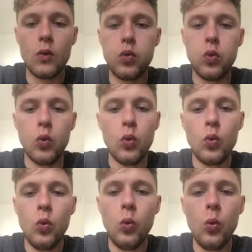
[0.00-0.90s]

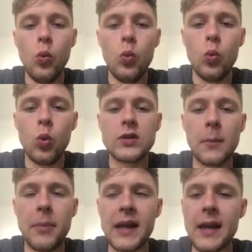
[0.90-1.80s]
Ooh, it's
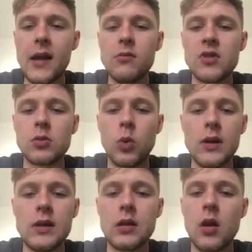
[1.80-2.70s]
a big game this
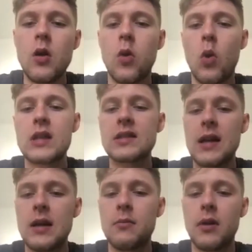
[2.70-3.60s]
week. West
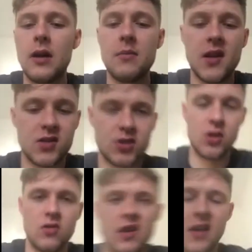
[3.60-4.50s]
Ham play
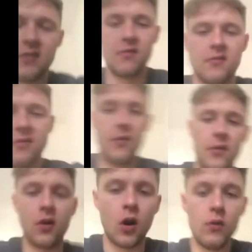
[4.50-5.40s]
Manchester United, and
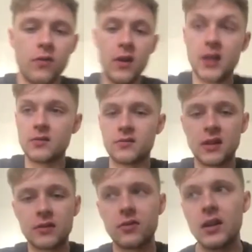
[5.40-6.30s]
hopefully and
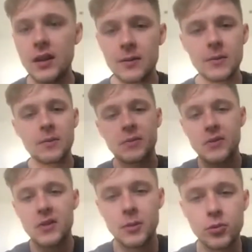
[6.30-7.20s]
thankfully
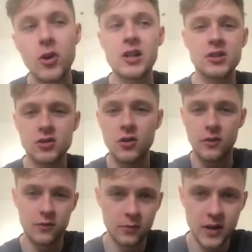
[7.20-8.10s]
the pressure's
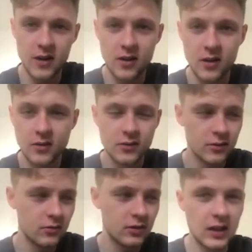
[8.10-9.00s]
off. We are
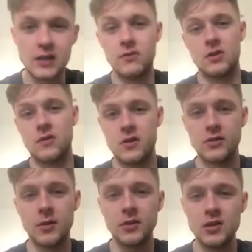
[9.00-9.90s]
safe as far
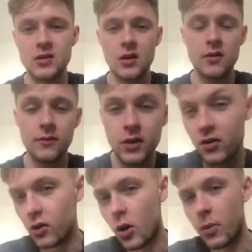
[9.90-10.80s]
as I'm concerned.
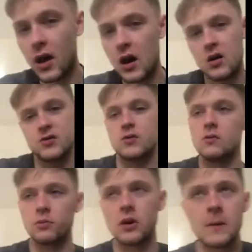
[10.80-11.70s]
Villa have got to play
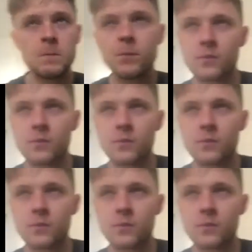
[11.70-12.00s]
Arsenal, but